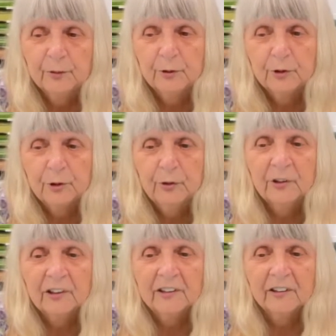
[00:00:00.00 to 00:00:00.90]
choose a
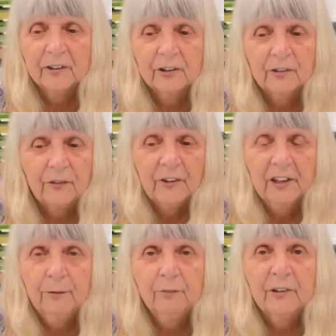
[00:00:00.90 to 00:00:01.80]
good
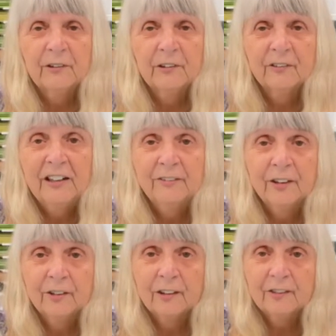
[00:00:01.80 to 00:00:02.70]
theme that's
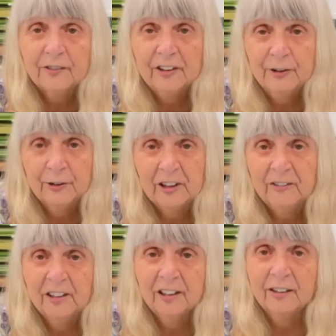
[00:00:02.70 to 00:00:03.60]
relevant to the friend you're
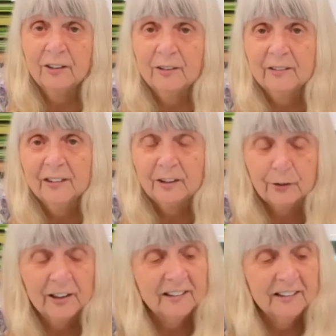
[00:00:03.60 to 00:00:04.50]
giving it to, it's
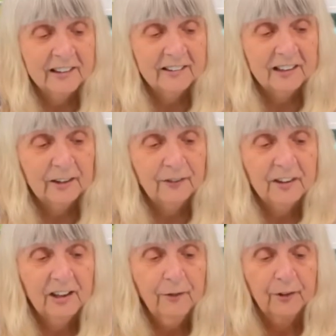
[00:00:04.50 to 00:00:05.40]
quite a nice gift to
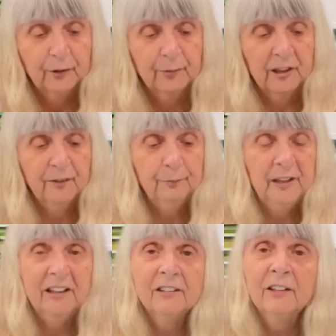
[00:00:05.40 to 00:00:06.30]
give them. And I've
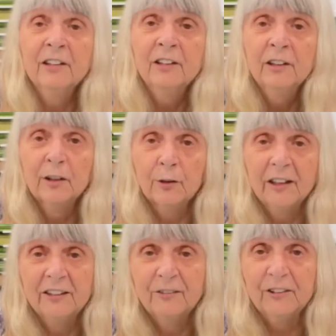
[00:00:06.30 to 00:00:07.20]
made
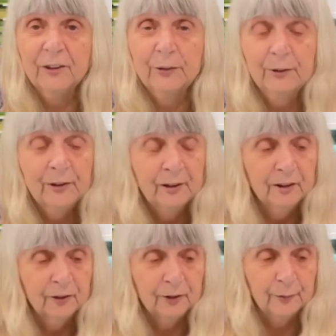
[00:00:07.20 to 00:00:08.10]
quite a few
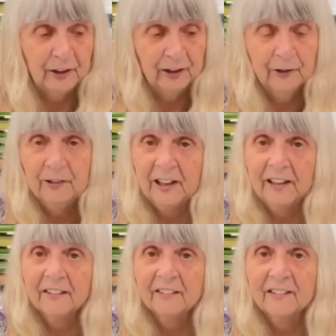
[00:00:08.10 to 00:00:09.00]
for my own
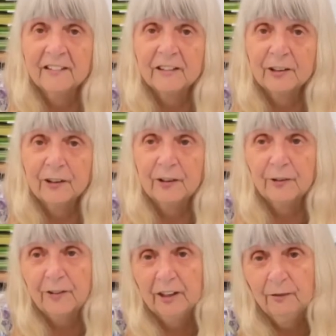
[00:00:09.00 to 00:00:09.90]
house,
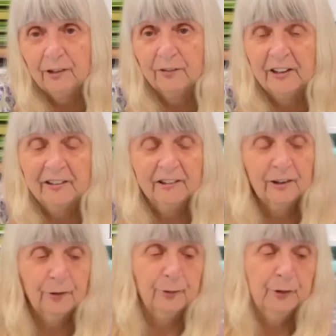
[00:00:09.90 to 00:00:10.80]
themed to
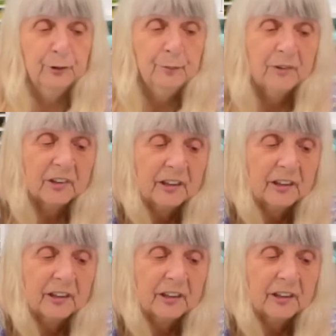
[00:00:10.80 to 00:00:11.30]
various rooms.